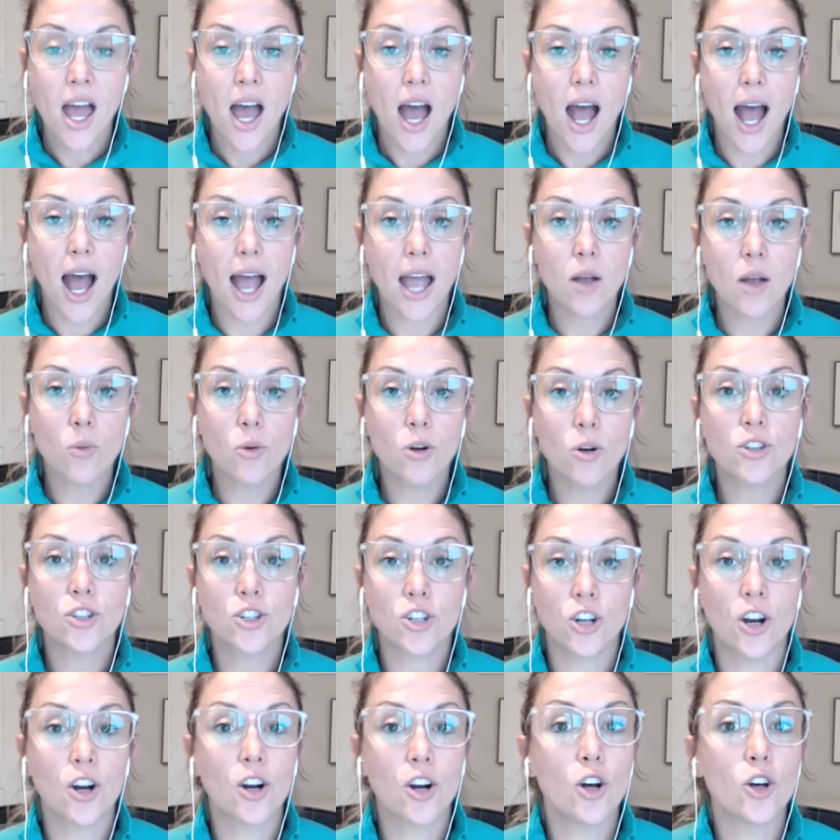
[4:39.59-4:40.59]
I will
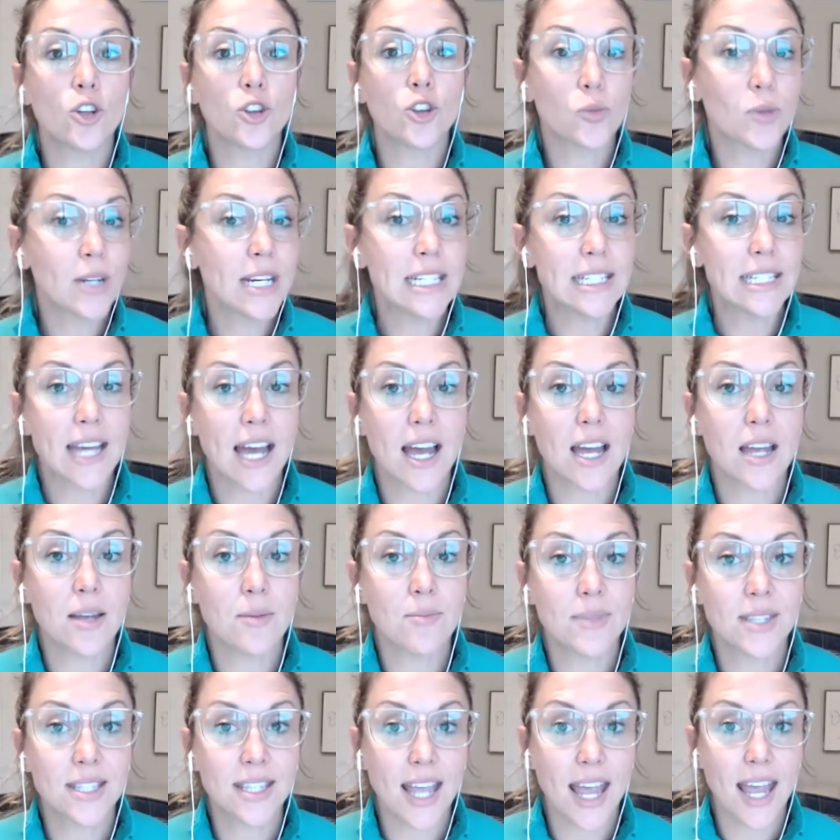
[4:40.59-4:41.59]
journal three
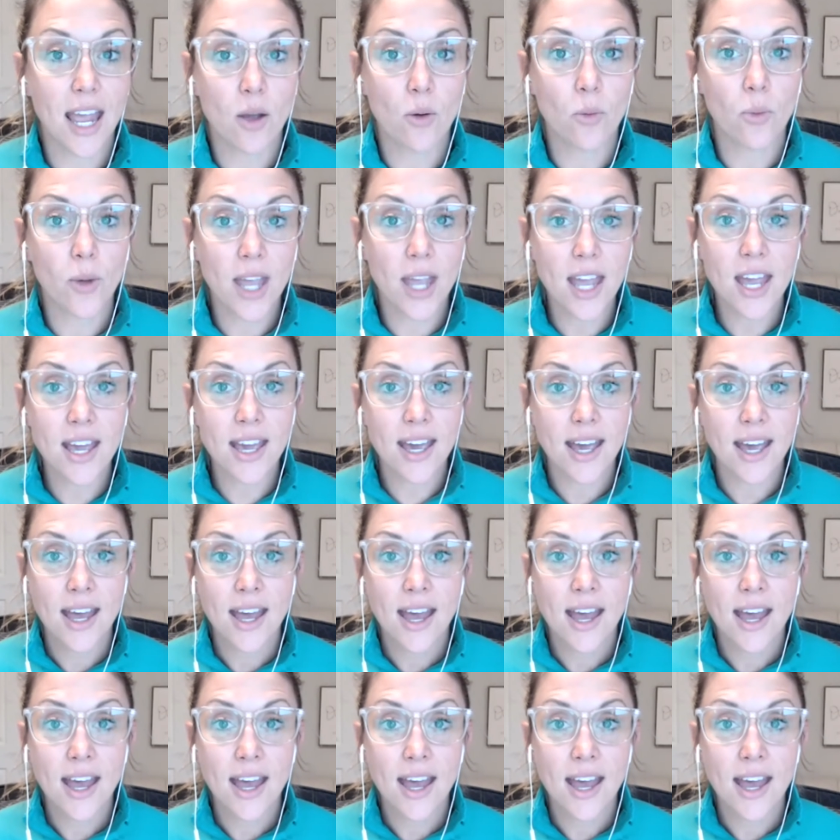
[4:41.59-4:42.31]
times a week